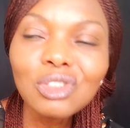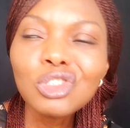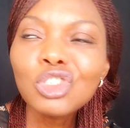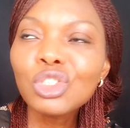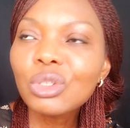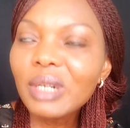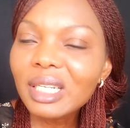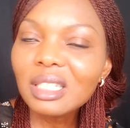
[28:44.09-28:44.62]

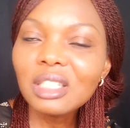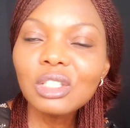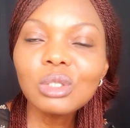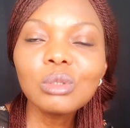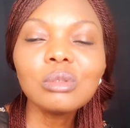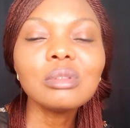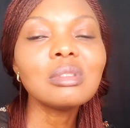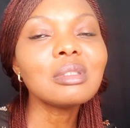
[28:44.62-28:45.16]
straight
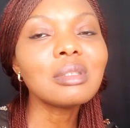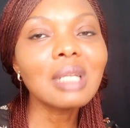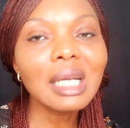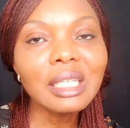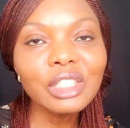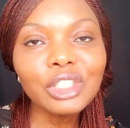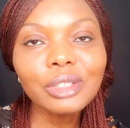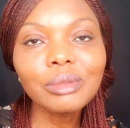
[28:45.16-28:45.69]
into
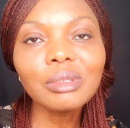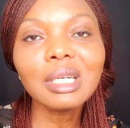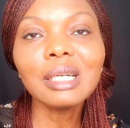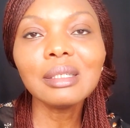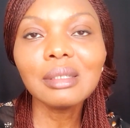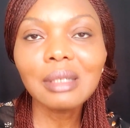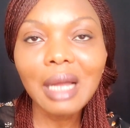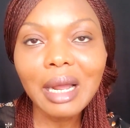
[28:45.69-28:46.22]

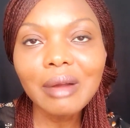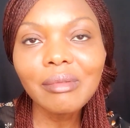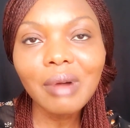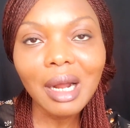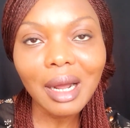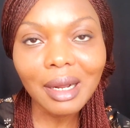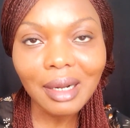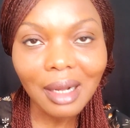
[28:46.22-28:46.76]
Nigerian
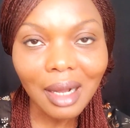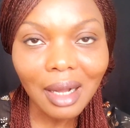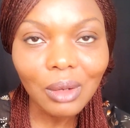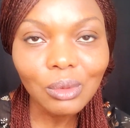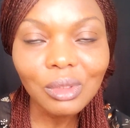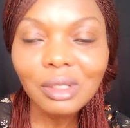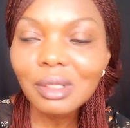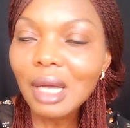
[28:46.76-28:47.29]
Naira
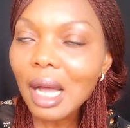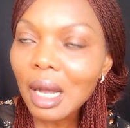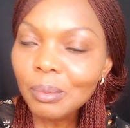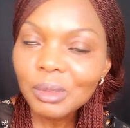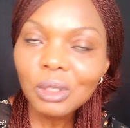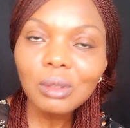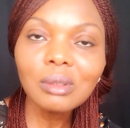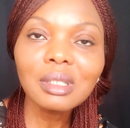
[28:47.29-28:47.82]
accounts,
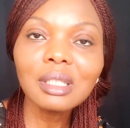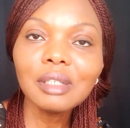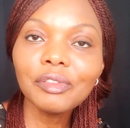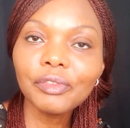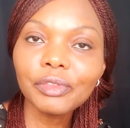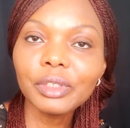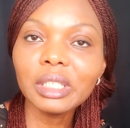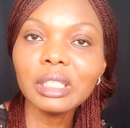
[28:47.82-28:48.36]
absolutely
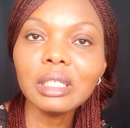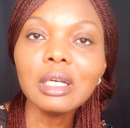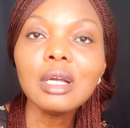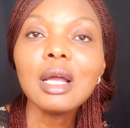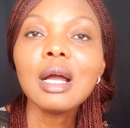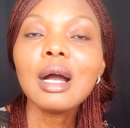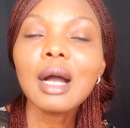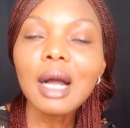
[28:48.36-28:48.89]
free
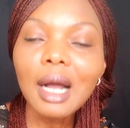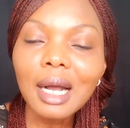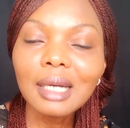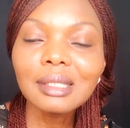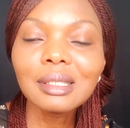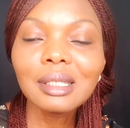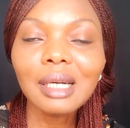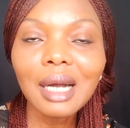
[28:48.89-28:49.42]

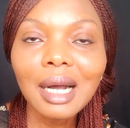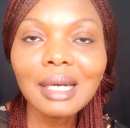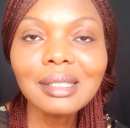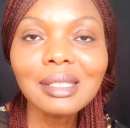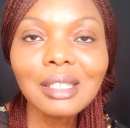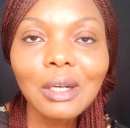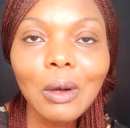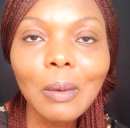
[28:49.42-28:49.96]
and
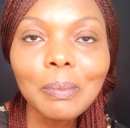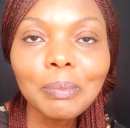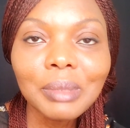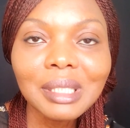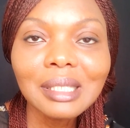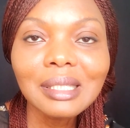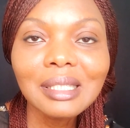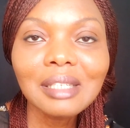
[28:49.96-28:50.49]
at
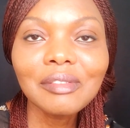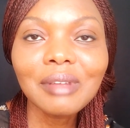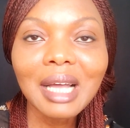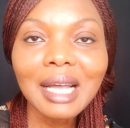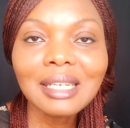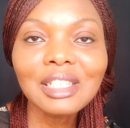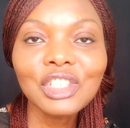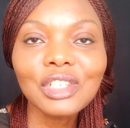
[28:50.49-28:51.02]
competitive
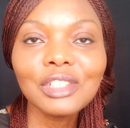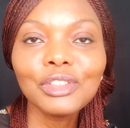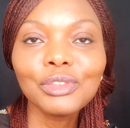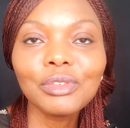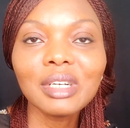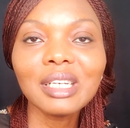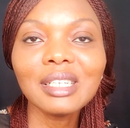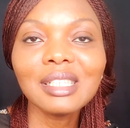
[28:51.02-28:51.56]
exchange
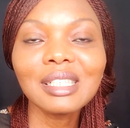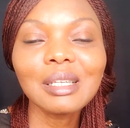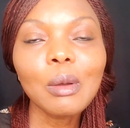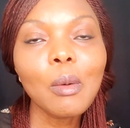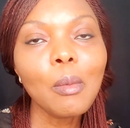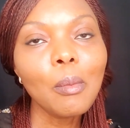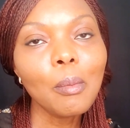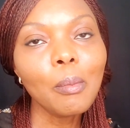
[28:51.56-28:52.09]
rates.
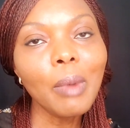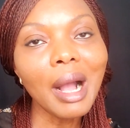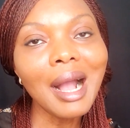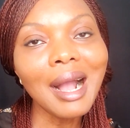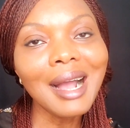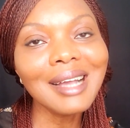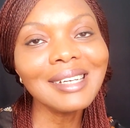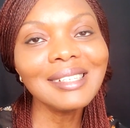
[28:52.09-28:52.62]

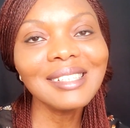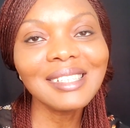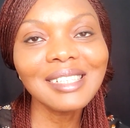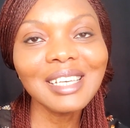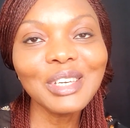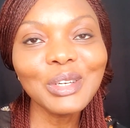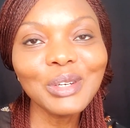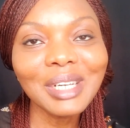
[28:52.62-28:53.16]
Bye.
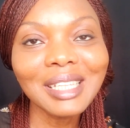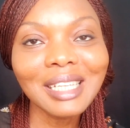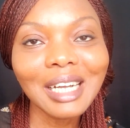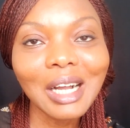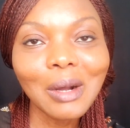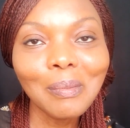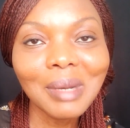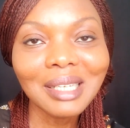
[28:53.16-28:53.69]
See you in the
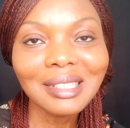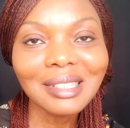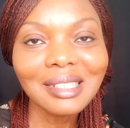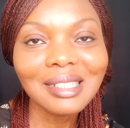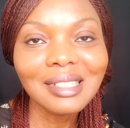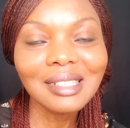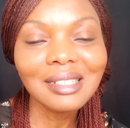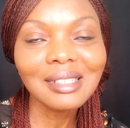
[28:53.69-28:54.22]

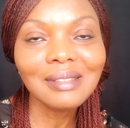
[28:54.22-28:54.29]
comments.